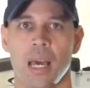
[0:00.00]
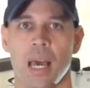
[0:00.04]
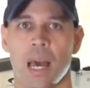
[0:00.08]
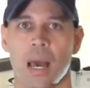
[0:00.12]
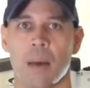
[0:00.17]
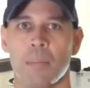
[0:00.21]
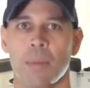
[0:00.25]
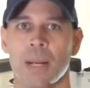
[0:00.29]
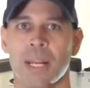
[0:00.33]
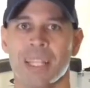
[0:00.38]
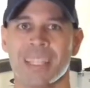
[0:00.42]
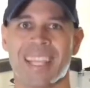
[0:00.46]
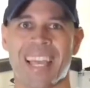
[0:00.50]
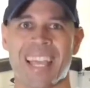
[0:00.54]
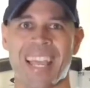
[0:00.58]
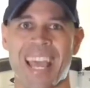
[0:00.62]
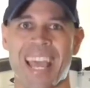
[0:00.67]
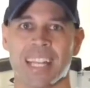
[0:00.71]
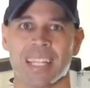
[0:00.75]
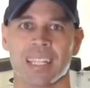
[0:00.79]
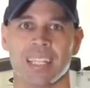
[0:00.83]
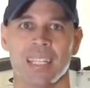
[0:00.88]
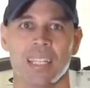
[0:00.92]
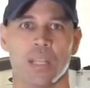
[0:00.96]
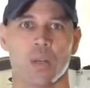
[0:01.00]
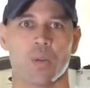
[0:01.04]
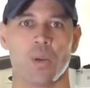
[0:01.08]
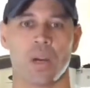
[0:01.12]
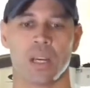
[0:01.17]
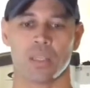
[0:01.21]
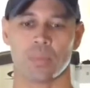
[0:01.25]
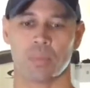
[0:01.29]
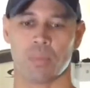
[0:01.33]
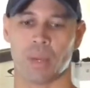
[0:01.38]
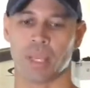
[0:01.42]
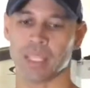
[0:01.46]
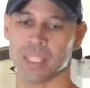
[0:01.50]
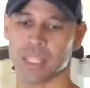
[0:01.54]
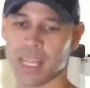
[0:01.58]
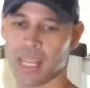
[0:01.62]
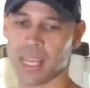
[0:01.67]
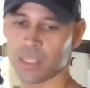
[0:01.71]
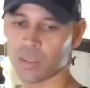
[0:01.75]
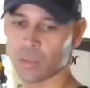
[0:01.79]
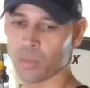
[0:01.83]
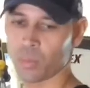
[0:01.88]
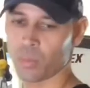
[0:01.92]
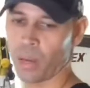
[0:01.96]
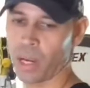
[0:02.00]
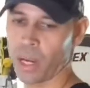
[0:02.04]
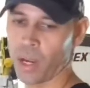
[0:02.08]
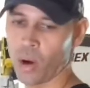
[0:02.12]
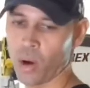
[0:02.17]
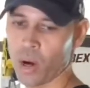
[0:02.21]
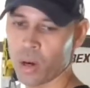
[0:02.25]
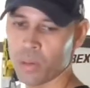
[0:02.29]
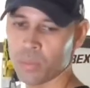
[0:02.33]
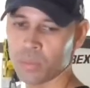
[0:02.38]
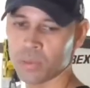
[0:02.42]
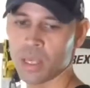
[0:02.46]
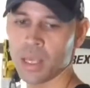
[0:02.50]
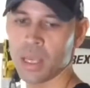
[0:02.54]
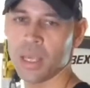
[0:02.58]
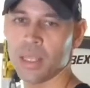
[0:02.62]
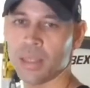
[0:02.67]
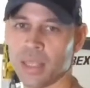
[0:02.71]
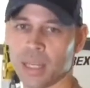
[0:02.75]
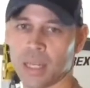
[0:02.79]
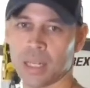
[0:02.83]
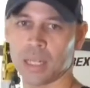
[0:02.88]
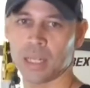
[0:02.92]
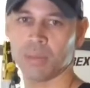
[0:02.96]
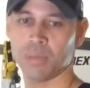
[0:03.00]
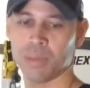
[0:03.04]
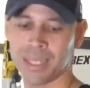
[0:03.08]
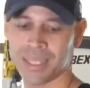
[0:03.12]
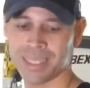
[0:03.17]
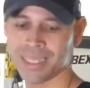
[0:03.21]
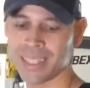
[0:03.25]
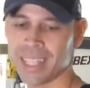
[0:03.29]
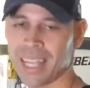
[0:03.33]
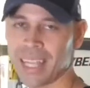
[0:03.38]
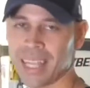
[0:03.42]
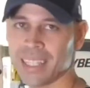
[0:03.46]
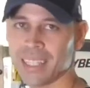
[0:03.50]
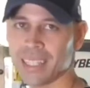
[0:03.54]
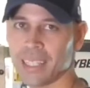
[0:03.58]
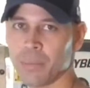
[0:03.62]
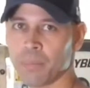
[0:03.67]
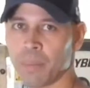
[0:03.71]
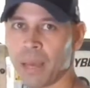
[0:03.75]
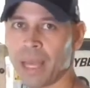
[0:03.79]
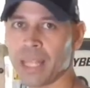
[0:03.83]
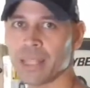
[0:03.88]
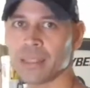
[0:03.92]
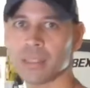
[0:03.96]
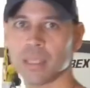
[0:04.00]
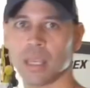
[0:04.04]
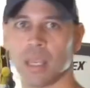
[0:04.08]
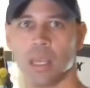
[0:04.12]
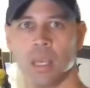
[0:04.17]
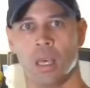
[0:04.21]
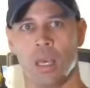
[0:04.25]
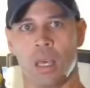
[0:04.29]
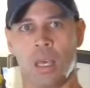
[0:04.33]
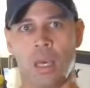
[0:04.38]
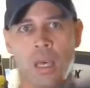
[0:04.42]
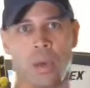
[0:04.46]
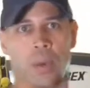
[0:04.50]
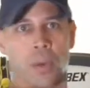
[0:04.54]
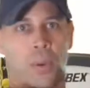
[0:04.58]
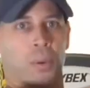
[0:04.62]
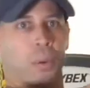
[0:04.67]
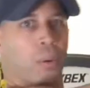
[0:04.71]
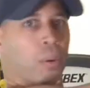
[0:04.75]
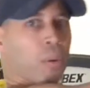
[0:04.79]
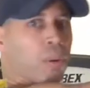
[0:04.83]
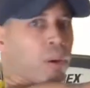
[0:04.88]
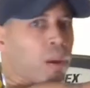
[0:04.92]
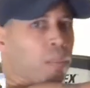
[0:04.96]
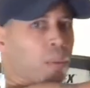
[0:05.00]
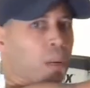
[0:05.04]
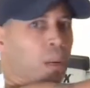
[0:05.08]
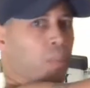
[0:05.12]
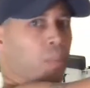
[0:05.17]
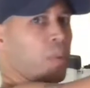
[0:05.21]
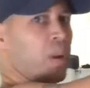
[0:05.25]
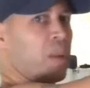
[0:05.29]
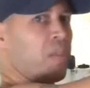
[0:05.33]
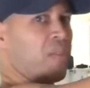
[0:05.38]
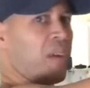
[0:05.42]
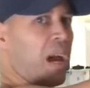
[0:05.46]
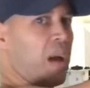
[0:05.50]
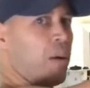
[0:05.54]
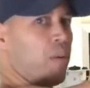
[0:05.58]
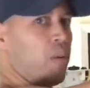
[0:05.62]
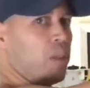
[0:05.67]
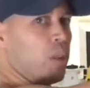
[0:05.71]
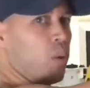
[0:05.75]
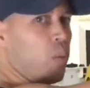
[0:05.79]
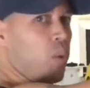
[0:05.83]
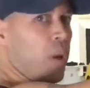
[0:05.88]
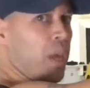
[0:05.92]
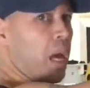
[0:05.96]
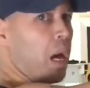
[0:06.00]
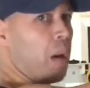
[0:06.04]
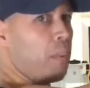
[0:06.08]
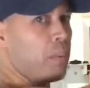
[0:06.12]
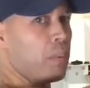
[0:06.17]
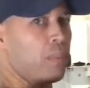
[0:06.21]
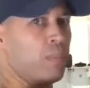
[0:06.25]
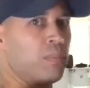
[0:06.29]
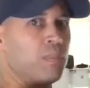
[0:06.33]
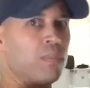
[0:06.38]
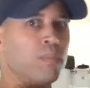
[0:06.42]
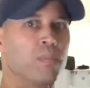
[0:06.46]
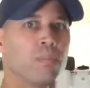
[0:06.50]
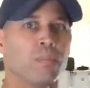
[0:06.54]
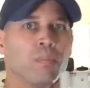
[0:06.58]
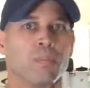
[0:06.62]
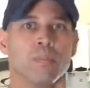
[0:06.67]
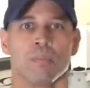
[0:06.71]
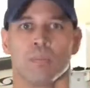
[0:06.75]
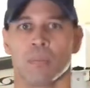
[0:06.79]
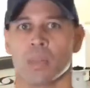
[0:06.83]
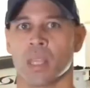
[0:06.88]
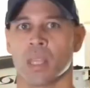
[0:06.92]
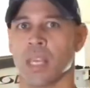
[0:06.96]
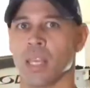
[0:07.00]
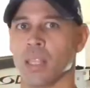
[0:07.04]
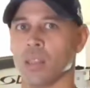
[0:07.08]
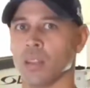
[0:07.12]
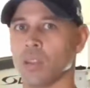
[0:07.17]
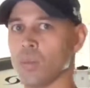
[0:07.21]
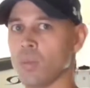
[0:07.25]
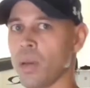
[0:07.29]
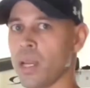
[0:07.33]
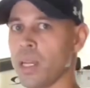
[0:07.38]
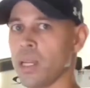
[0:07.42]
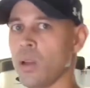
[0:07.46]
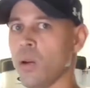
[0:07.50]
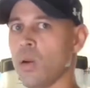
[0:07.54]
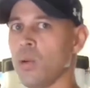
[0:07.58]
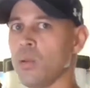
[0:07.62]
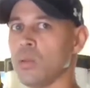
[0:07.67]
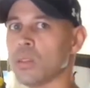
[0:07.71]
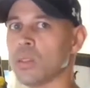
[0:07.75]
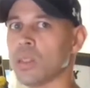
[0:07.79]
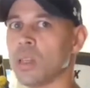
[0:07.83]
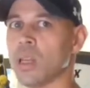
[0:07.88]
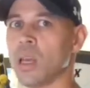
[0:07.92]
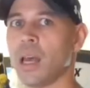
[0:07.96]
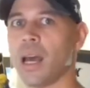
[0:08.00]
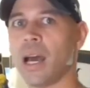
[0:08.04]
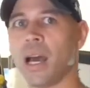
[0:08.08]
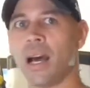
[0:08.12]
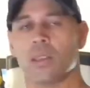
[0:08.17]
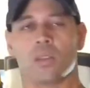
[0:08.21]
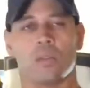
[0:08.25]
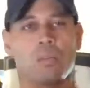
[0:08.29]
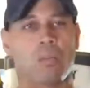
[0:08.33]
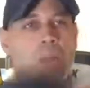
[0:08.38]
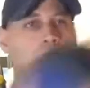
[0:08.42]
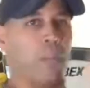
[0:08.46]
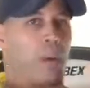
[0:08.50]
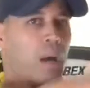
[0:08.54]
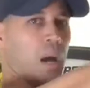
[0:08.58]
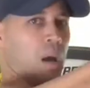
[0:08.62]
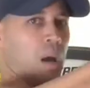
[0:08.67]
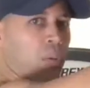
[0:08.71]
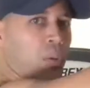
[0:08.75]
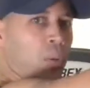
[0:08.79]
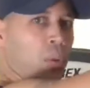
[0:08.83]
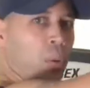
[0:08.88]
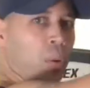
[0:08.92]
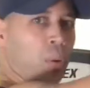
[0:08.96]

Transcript: I'm gonna diagonally cross my chest with my arms. They're gonna be slightly bent. I'm gonna breathe out on the way up, in through my nose, out through my mouth.